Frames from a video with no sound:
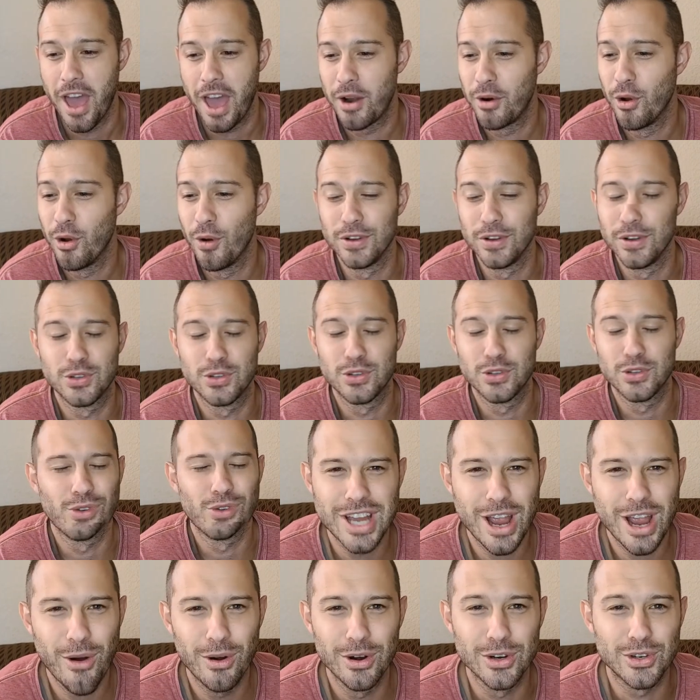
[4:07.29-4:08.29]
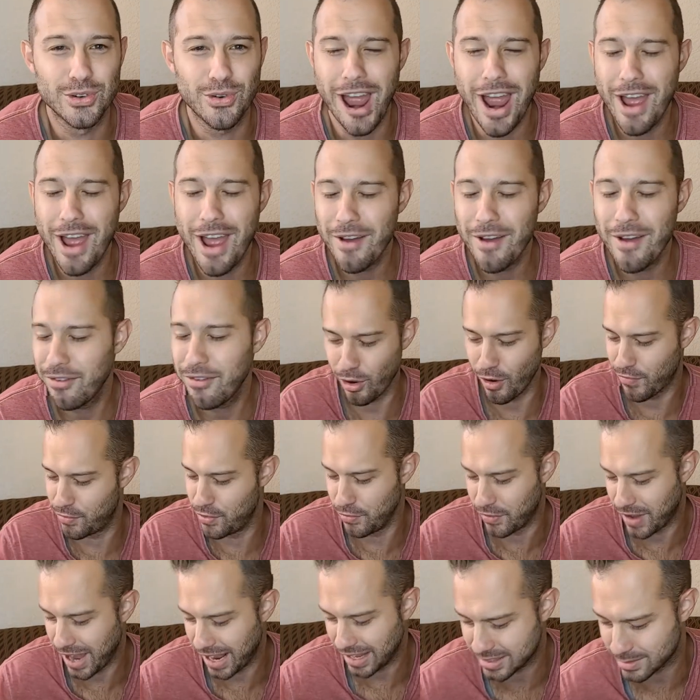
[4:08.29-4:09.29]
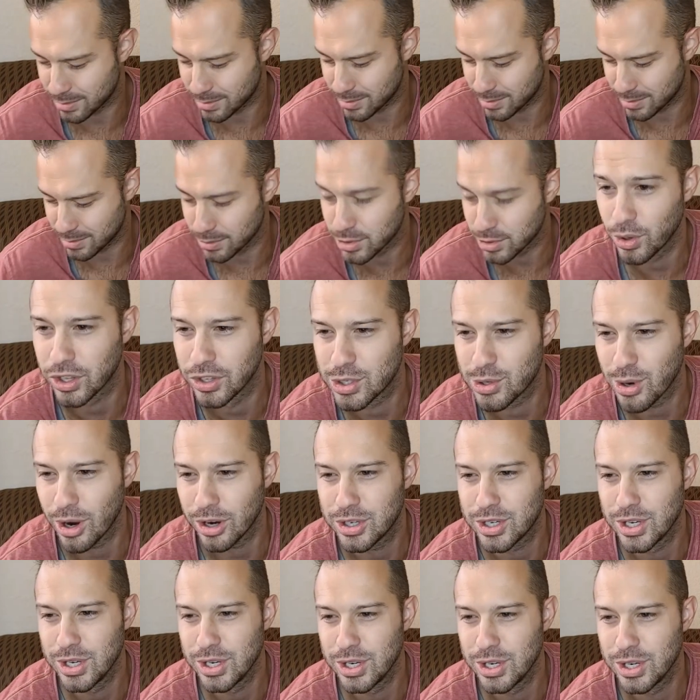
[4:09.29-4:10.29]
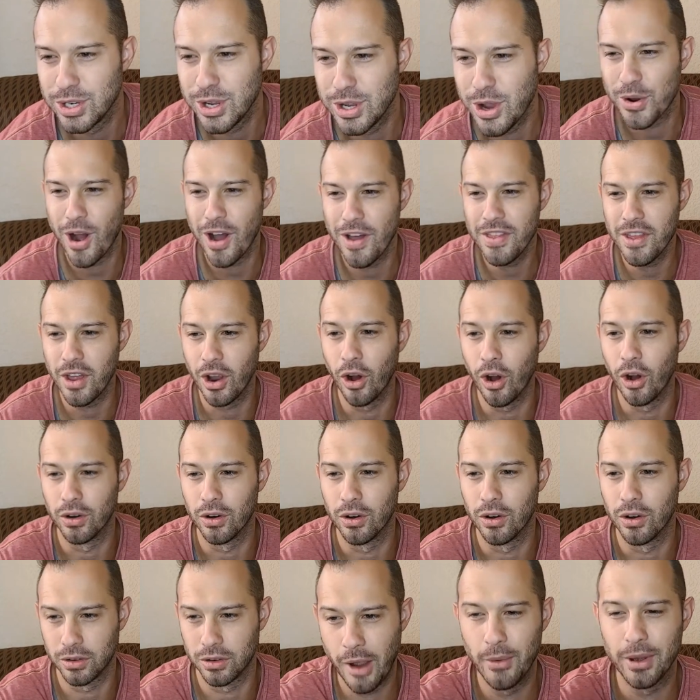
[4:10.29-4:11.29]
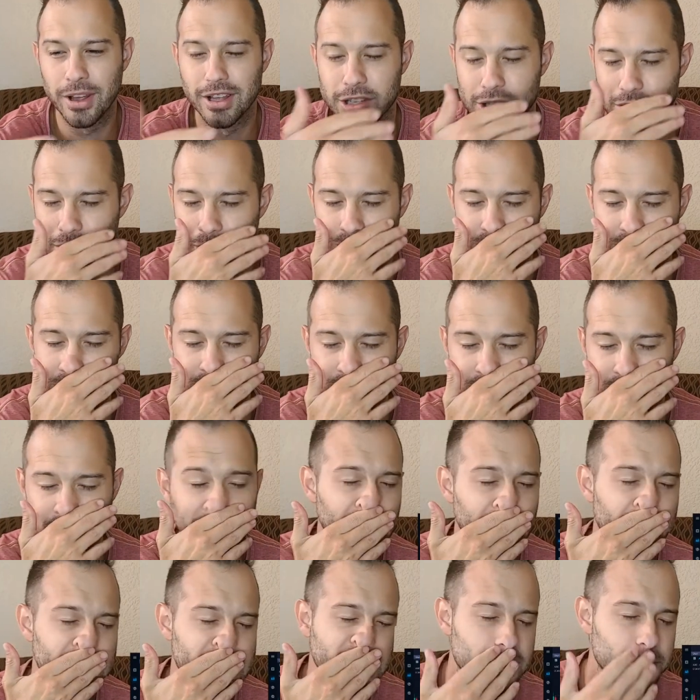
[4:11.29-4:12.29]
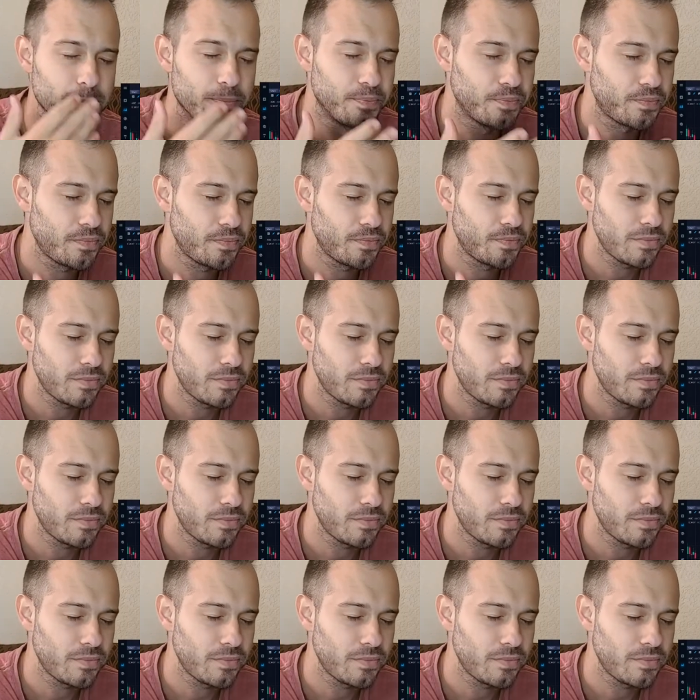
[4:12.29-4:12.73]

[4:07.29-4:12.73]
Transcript: I don't know if it's rush hour traffic or if you've got some sort of construction going on. Oh, highway construction. Okay, gotcha.